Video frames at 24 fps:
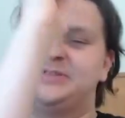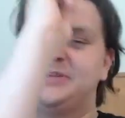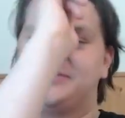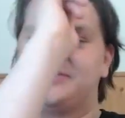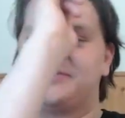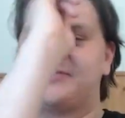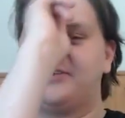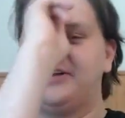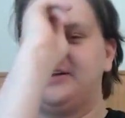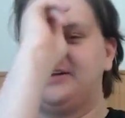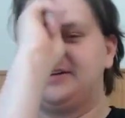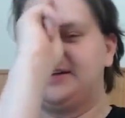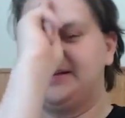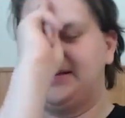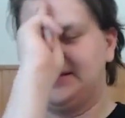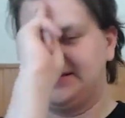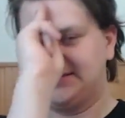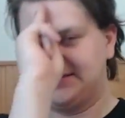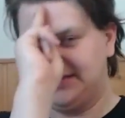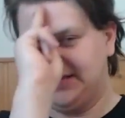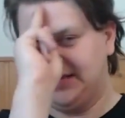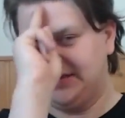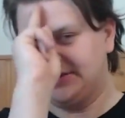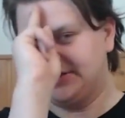a great day
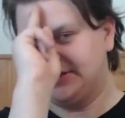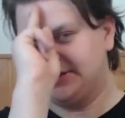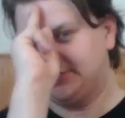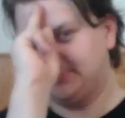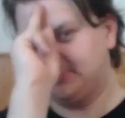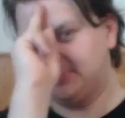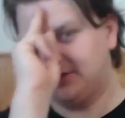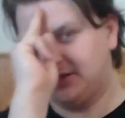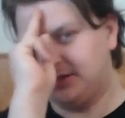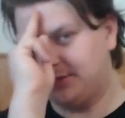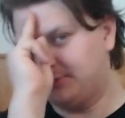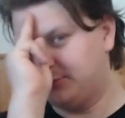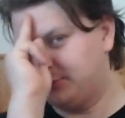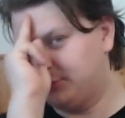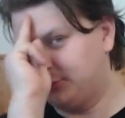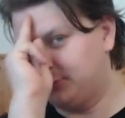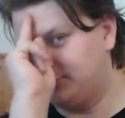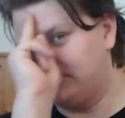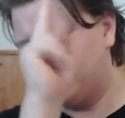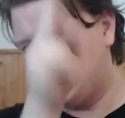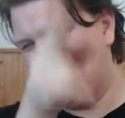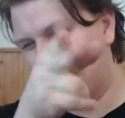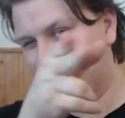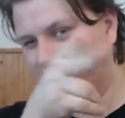and stay awesome, Ganmue.
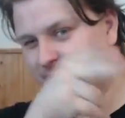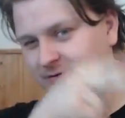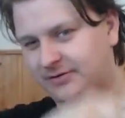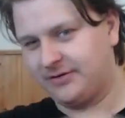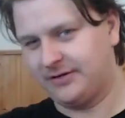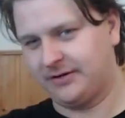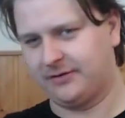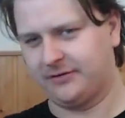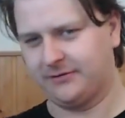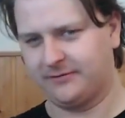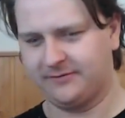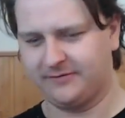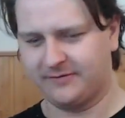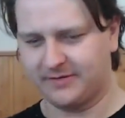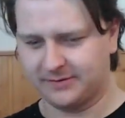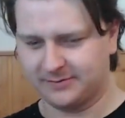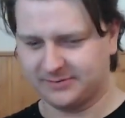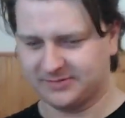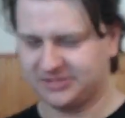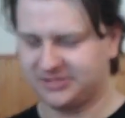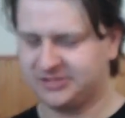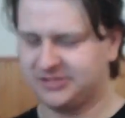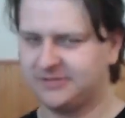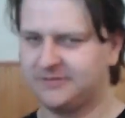Now, thank you very
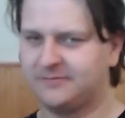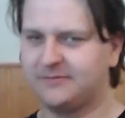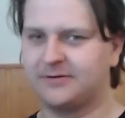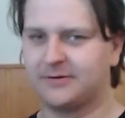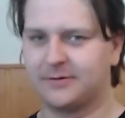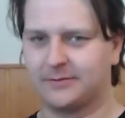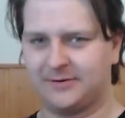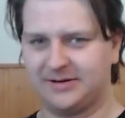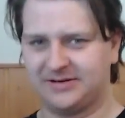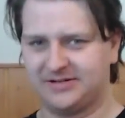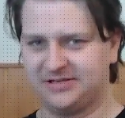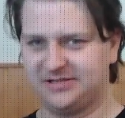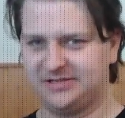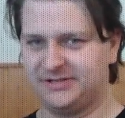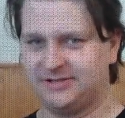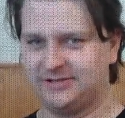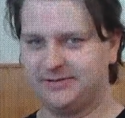much for watching.